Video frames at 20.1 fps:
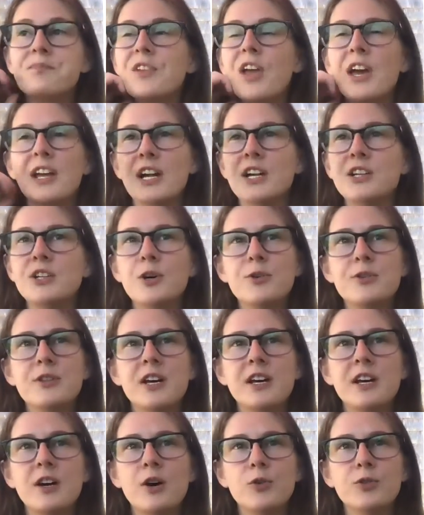And I know
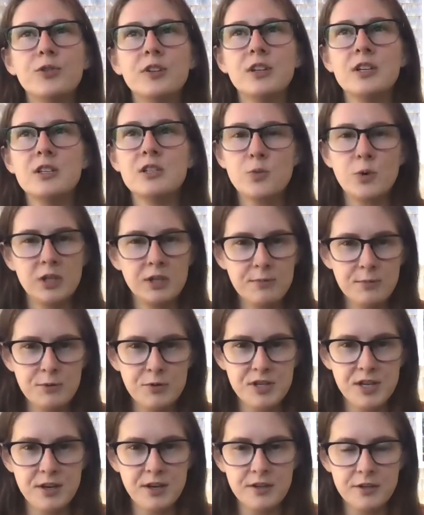that only
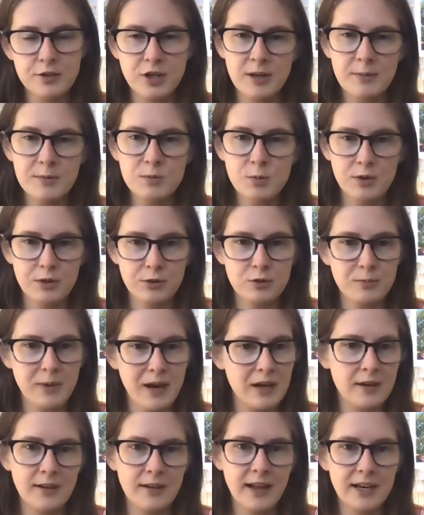20% of the grapes went through
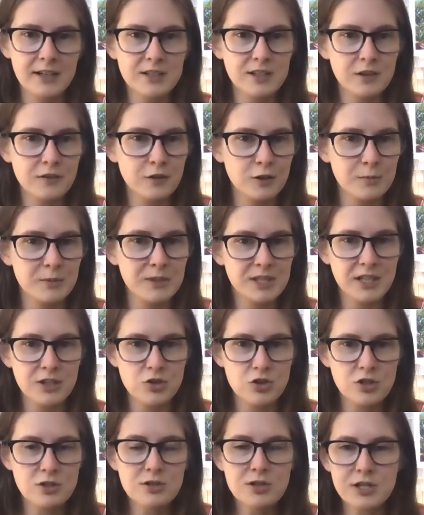malolactic
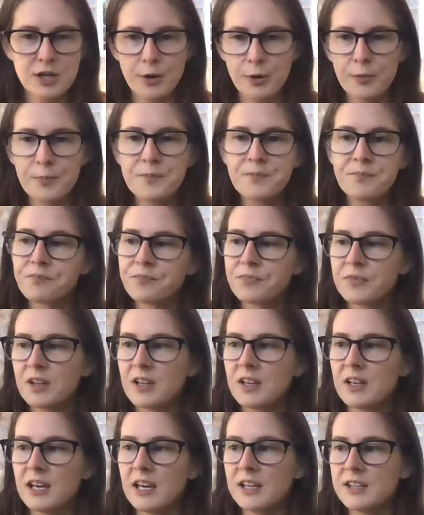fermentation. So
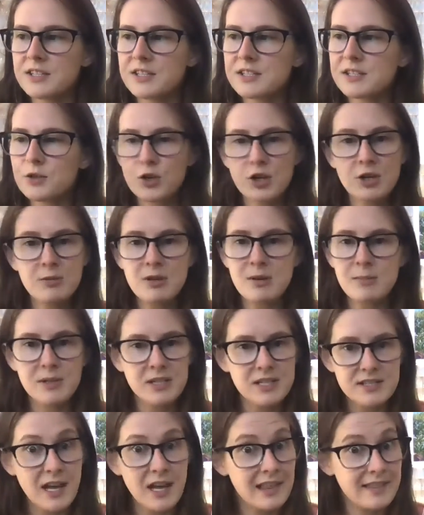it's creamy, but
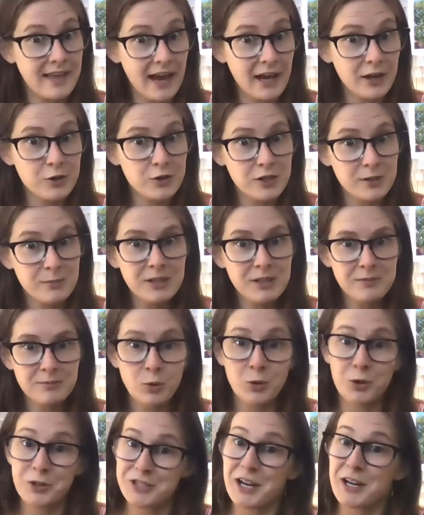it's not that creamy,
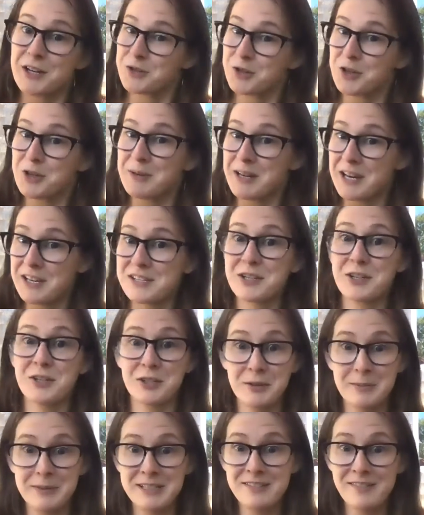or it's not as creamy as it could
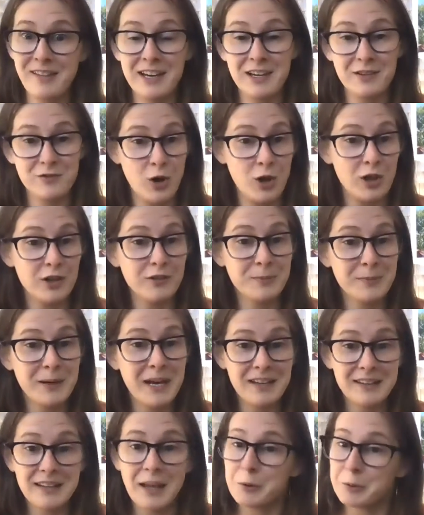have been. Like if all of them
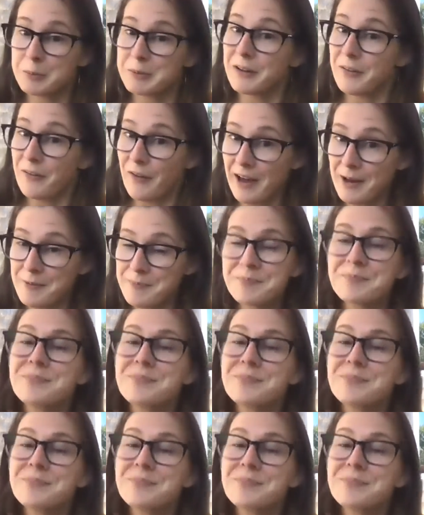had, that would have been a lot.